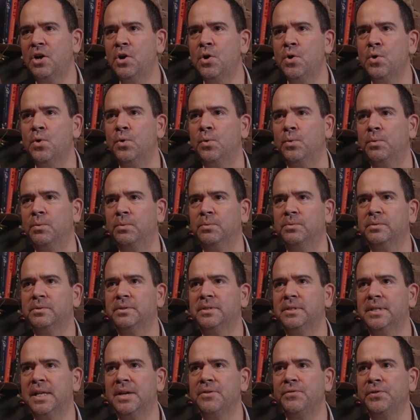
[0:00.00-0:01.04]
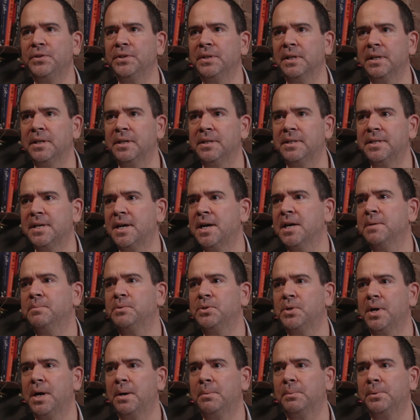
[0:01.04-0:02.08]
Oh, definitely time
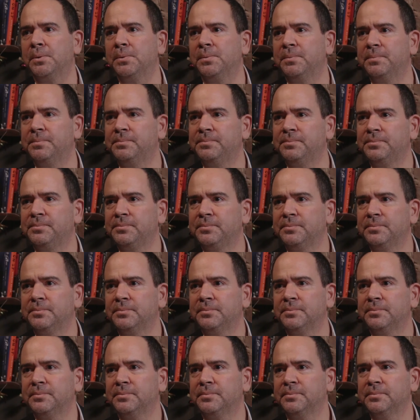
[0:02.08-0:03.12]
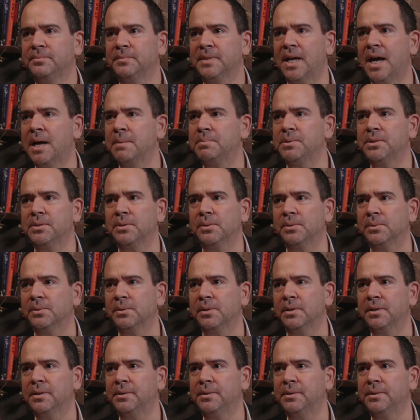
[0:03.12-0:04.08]
travel. Absolutely.